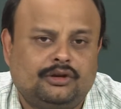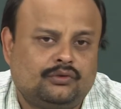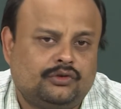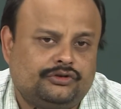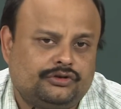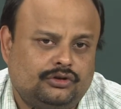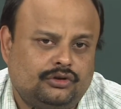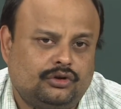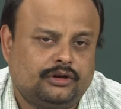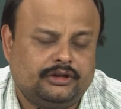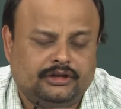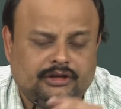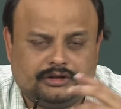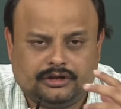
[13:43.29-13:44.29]
equation or
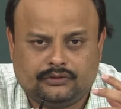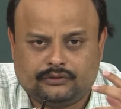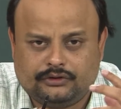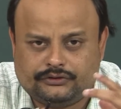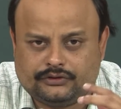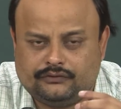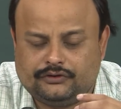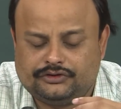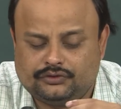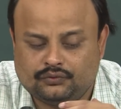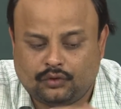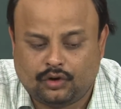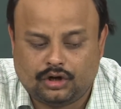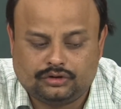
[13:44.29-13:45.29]
any other equation which
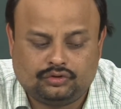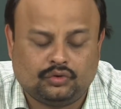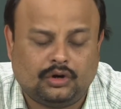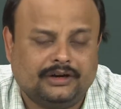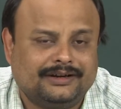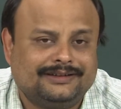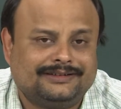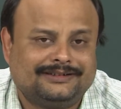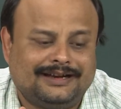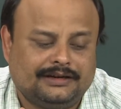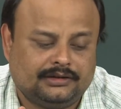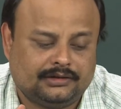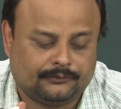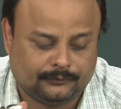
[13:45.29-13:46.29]
you want to
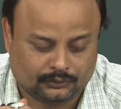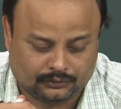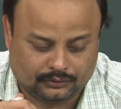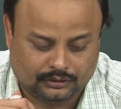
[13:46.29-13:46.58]
understand the flow.